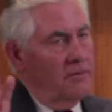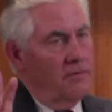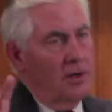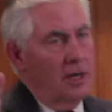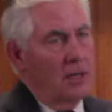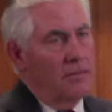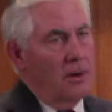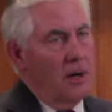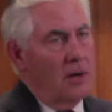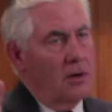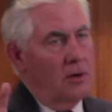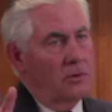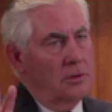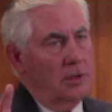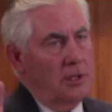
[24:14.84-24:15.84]
develop our
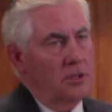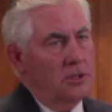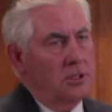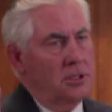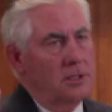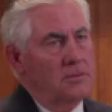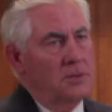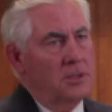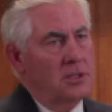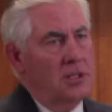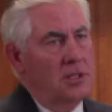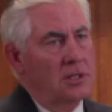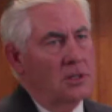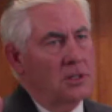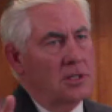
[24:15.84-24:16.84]
own leadership
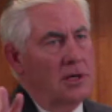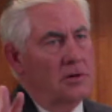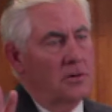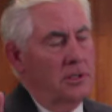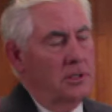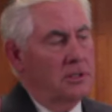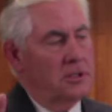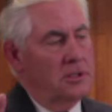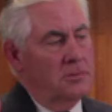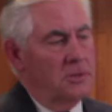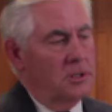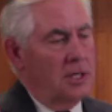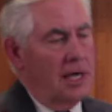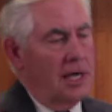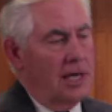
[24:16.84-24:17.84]
skills, our own leadership
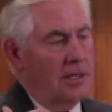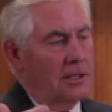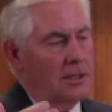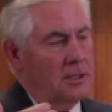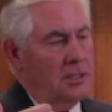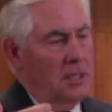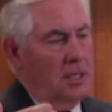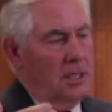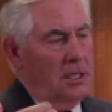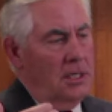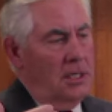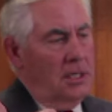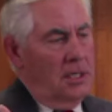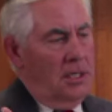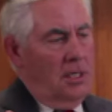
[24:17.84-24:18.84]
styles
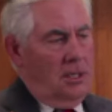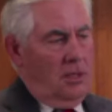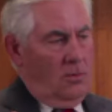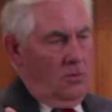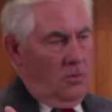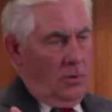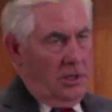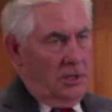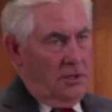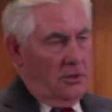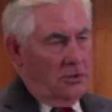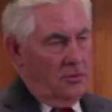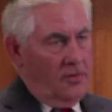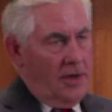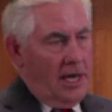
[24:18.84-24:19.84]
with
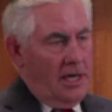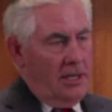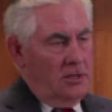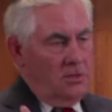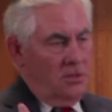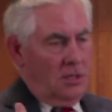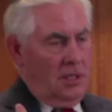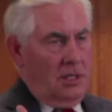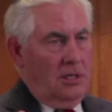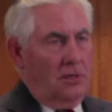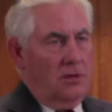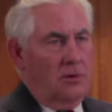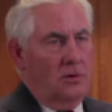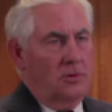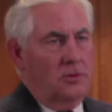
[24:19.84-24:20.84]
those values in
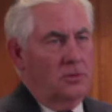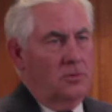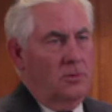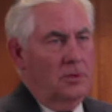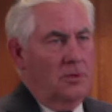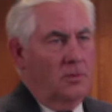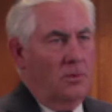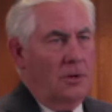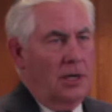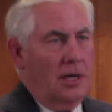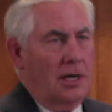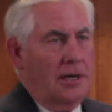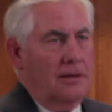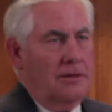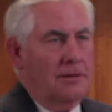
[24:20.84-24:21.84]
accordance with what
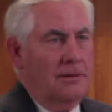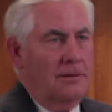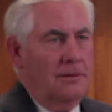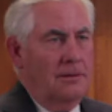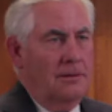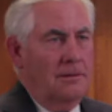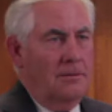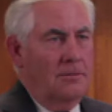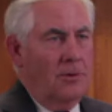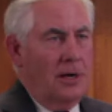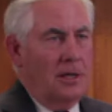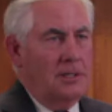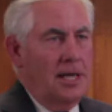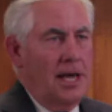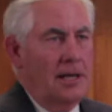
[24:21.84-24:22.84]
our, what
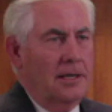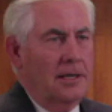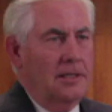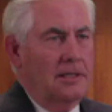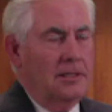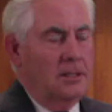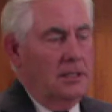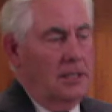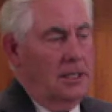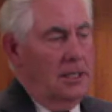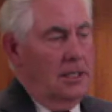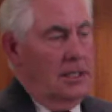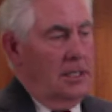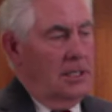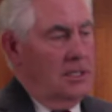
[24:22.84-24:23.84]
our talent is.
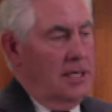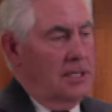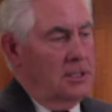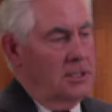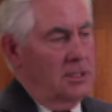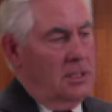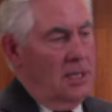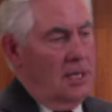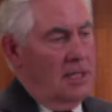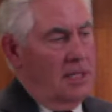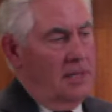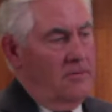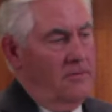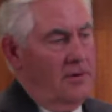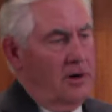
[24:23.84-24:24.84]
And that's, I
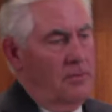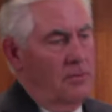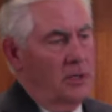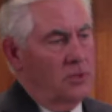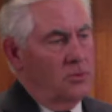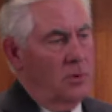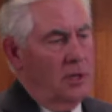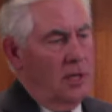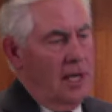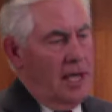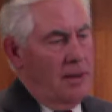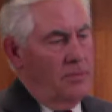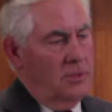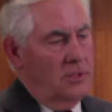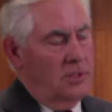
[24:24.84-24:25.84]
think, very much what
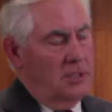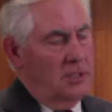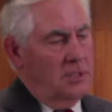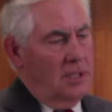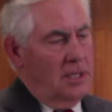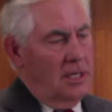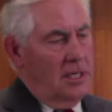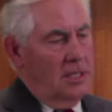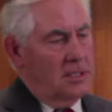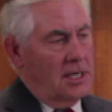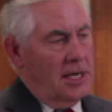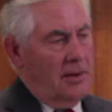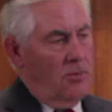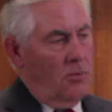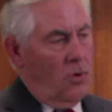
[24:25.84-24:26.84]
happens, again, as
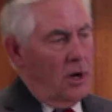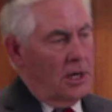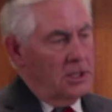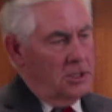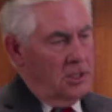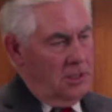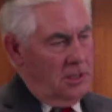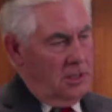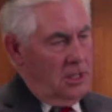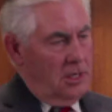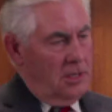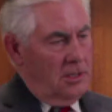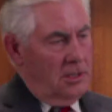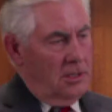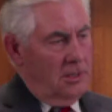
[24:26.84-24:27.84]
I watch
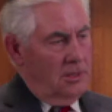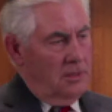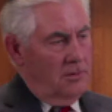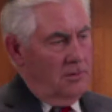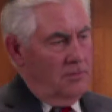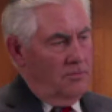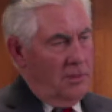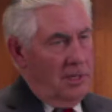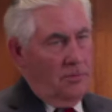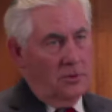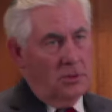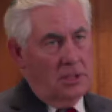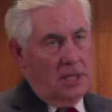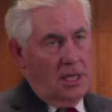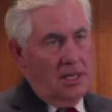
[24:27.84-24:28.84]
young people
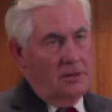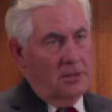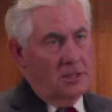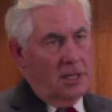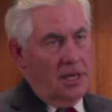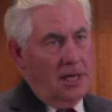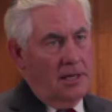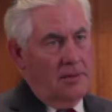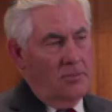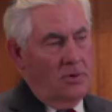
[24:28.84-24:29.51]
today in the scouting